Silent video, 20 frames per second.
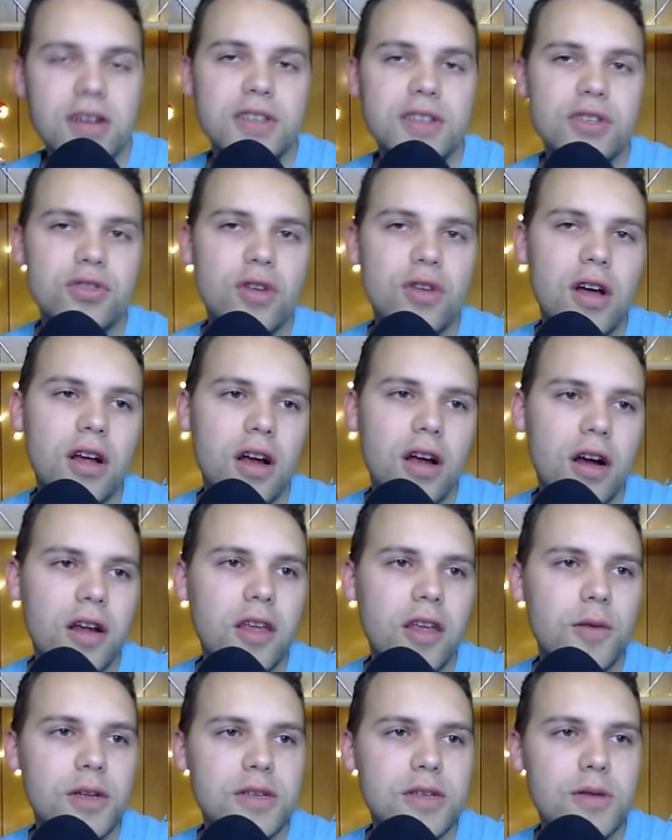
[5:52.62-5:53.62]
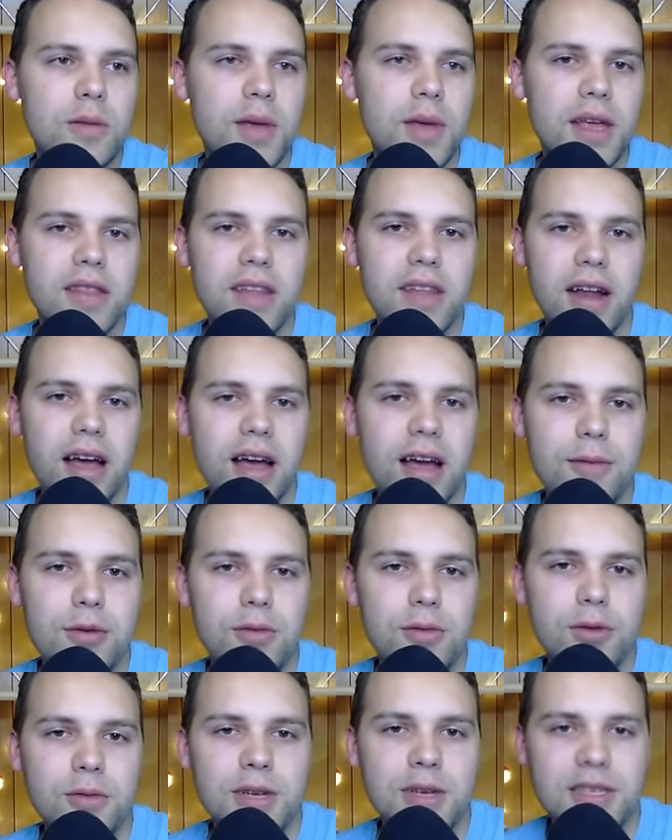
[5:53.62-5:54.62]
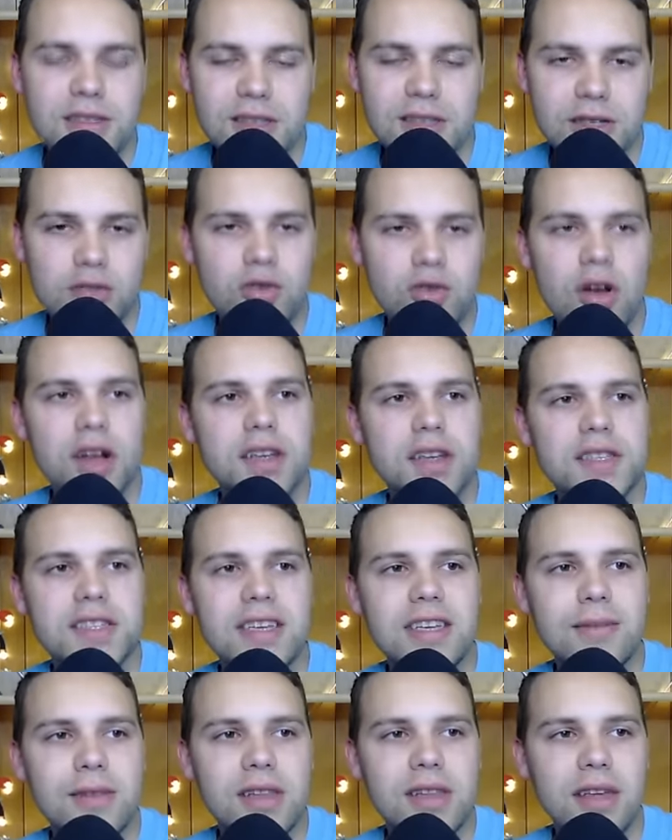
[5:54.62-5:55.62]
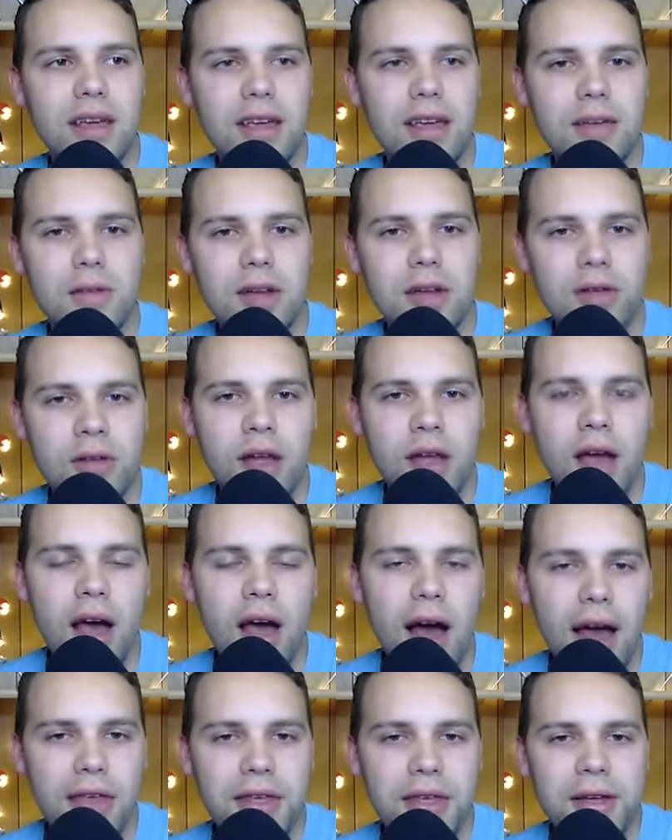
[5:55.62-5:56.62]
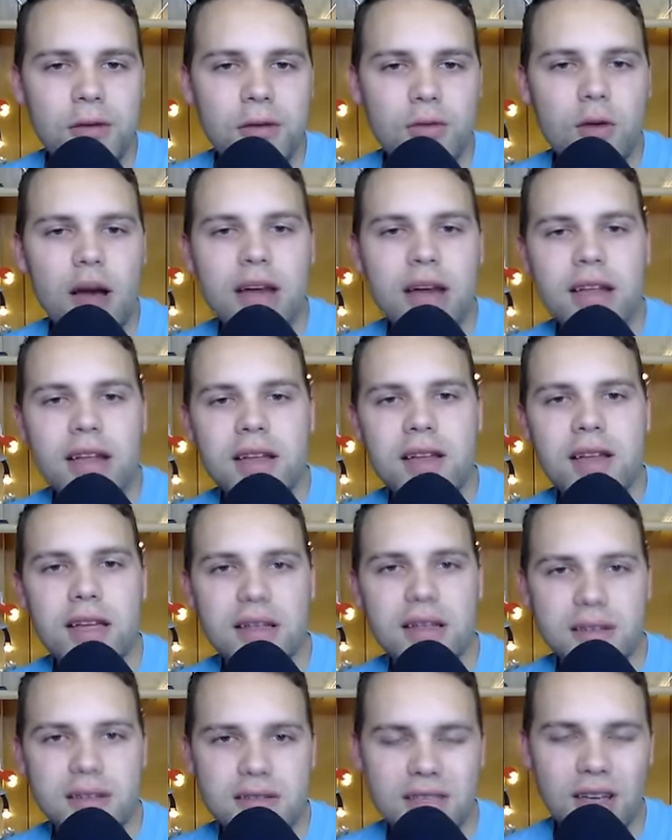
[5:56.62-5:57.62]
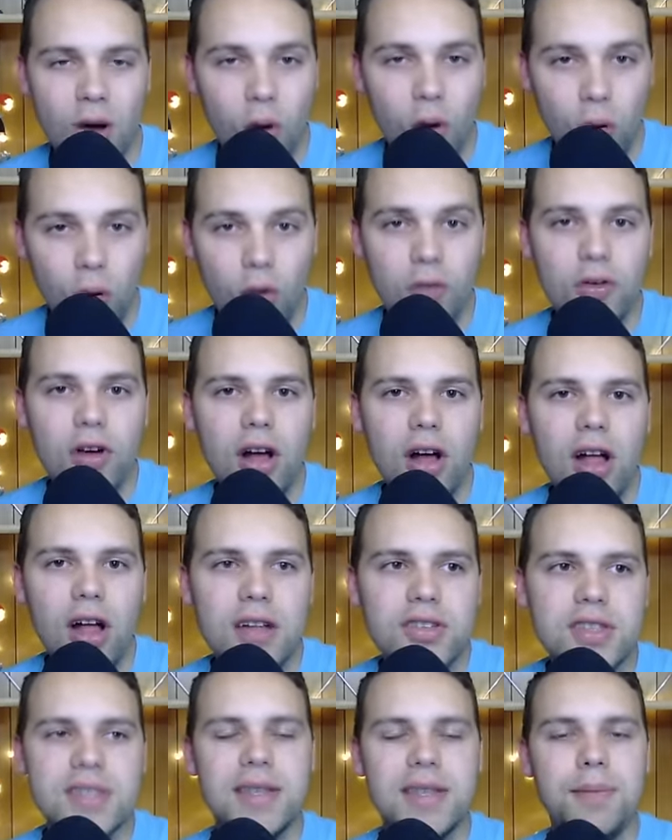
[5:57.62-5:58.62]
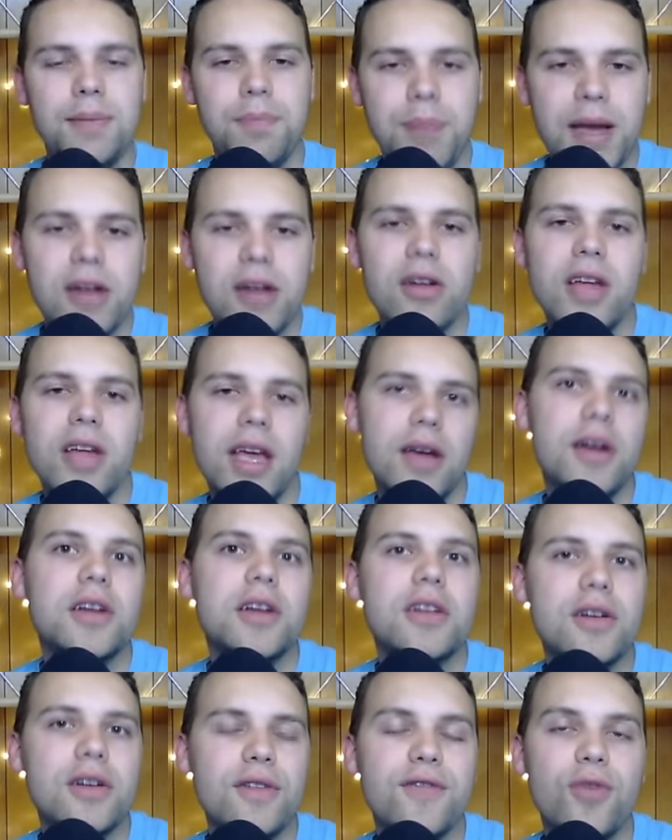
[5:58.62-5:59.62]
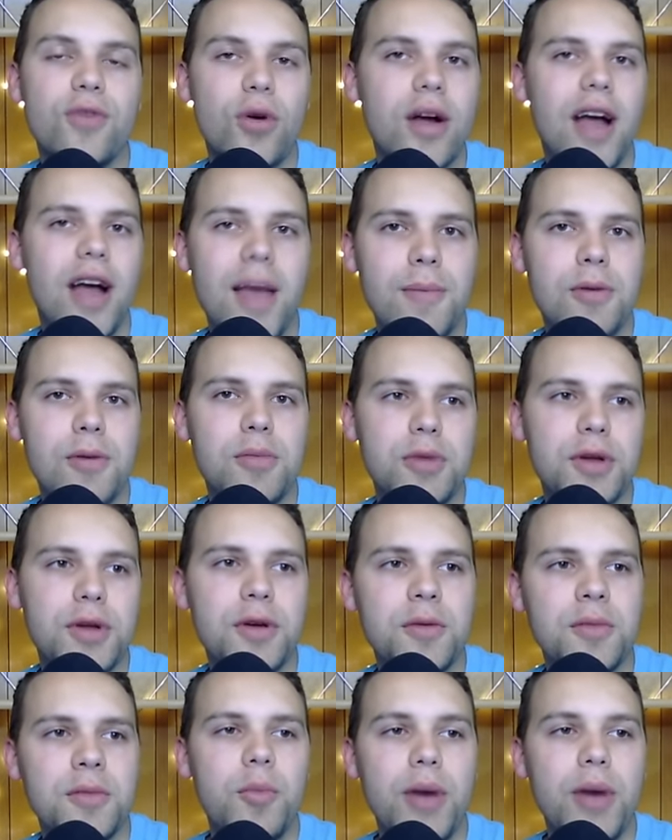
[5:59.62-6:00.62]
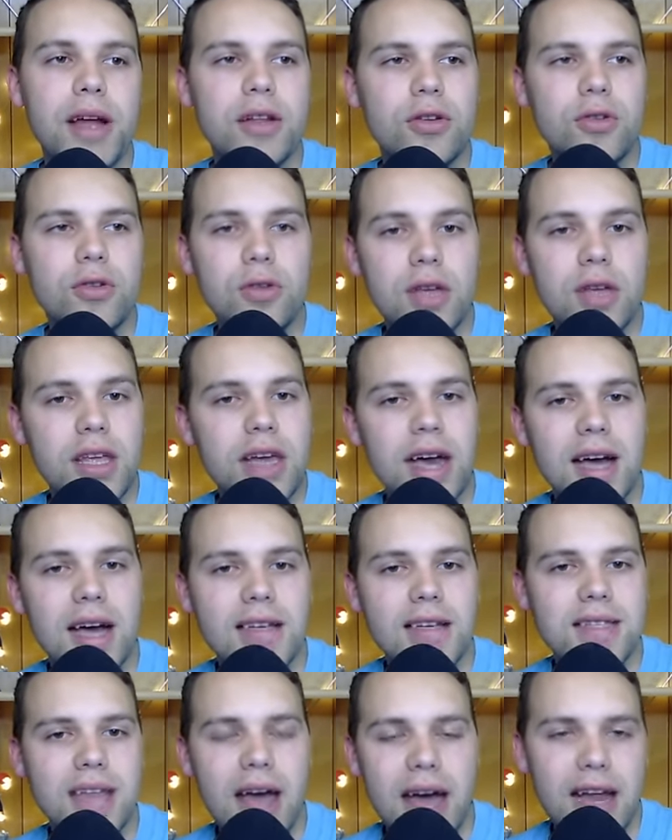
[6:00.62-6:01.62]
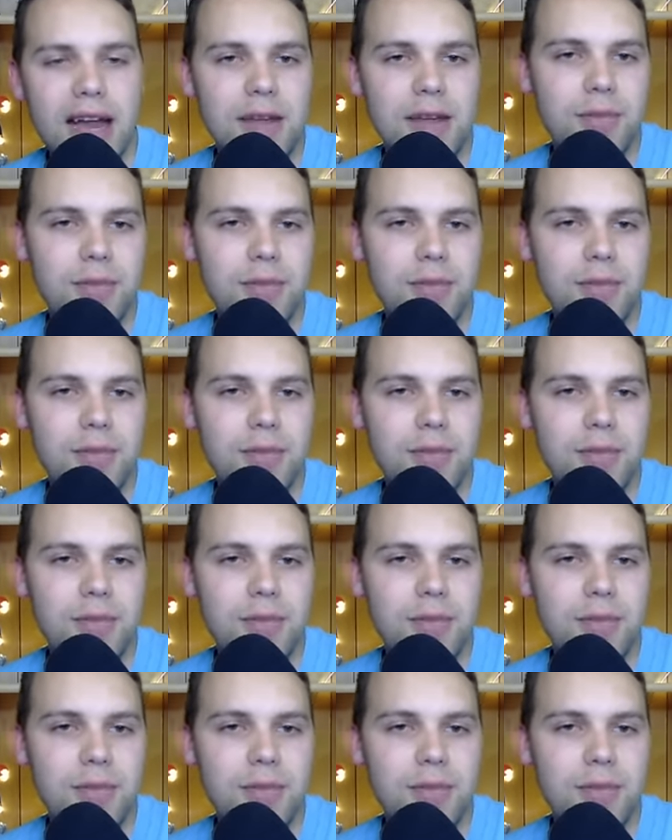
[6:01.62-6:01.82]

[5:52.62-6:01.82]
strong argument to be made that Hyperbloom is the strongest strongest team in the game. And I think Raiden is overall just the better character for Hyper Bloom, but Kuki has the added